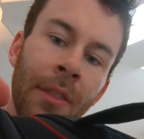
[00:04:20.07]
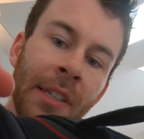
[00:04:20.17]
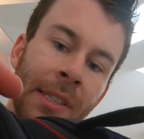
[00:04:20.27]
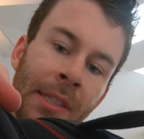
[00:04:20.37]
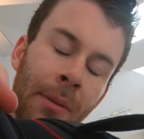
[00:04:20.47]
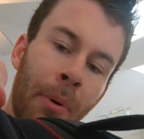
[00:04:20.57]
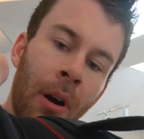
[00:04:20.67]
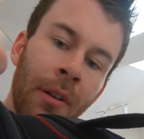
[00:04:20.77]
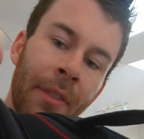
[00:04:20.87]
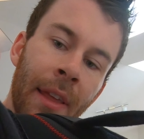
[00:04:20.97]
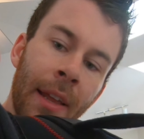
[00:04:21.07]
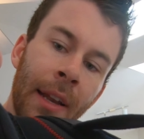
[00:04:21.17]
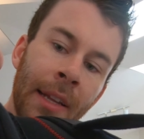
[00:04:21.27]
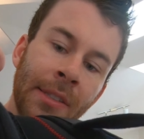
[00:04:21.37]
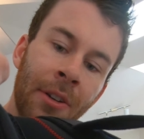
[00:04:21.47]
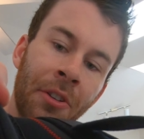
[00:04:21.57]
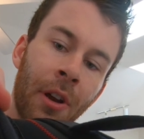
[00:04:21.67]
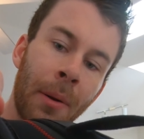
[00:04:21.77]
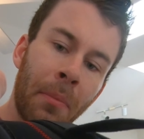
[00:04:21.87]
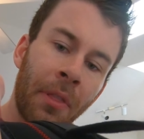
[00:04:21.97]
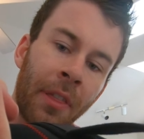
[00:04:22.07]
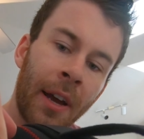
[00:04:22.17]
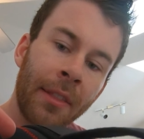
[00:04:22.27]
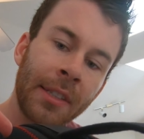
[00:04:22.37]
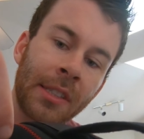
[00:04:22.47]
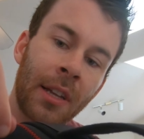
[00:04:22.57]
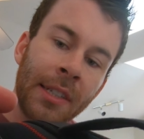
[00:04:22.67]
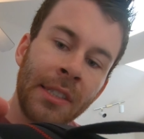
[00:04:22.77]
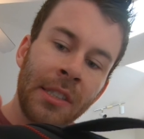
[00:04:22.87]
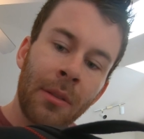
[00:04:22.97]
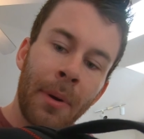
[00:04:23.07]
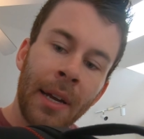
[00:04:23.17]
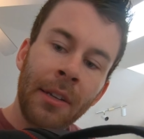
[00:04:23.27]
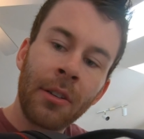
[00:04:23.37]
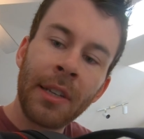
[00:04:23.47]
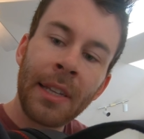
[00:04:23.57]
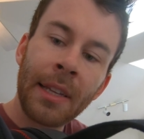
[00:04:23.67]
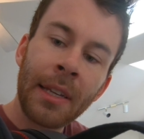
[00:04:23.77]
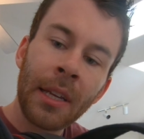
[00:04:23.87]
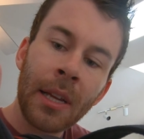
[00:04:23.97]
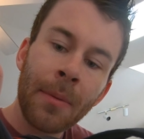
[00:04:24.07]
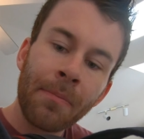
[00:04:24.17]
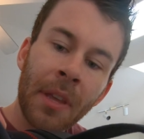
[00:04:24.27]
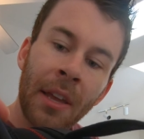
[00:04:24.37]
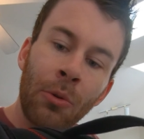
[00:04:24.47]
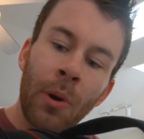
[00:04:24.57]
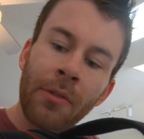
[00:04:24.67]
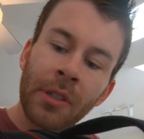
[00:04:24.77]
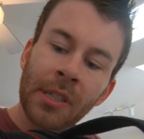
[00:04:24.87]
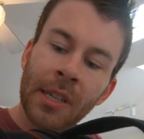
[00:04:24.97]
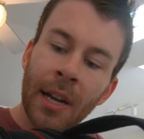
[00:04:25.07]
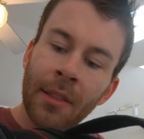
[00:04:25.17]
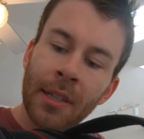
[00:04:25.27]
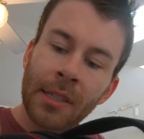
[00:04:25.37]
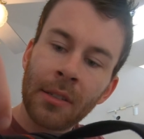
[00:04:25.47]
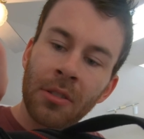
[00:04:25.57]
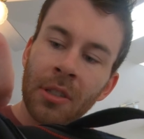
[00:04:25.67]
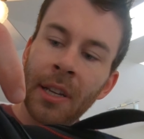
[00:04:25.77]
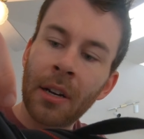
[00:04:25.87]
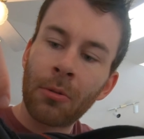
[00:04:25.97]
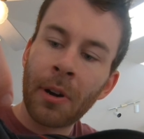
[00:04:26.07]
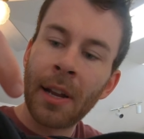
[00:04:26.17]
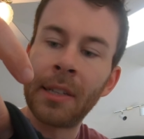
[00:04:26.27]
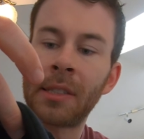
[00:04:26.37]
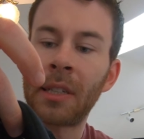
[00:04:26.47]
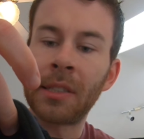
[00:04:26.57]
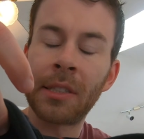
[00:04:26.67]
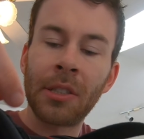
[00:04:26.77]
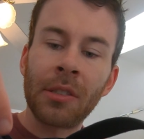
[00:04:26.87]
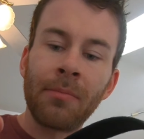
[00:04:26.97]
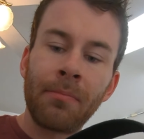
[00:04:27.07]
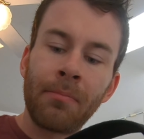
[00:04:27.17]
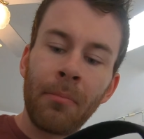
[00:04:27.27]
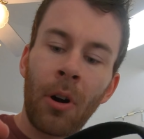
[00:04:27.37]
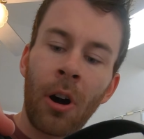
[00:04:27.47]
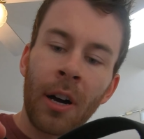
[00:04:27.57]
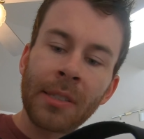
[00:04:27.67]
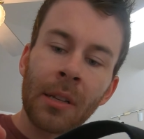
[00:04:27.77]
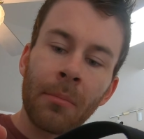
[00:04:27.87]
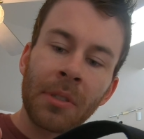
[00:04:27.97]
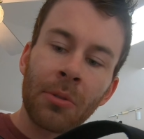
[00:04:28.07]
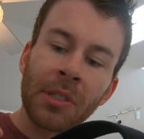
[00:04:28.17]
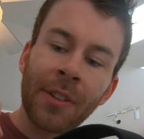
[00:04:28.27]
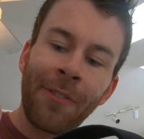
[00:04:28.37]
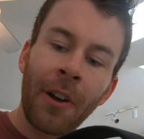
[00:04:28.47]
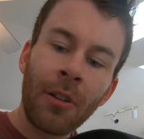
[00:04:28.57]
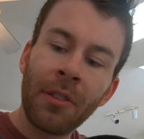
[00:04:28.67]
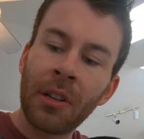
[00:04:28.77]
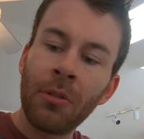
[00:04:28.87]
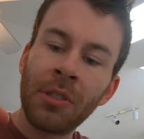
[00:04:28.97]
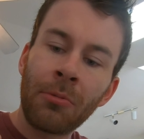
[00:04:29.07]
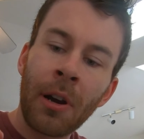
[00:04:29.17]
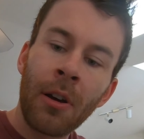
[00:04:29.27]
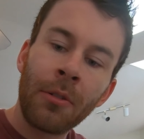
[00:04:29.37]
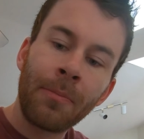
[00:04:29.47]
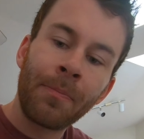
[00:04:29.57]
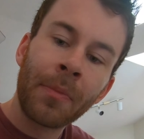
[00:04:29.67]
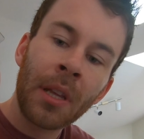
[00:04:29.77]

This is the part that is on your upper thigh that slides into the back of your knee. And whoever designed this should get a raise because it's just awesome. So it's felt that goes around.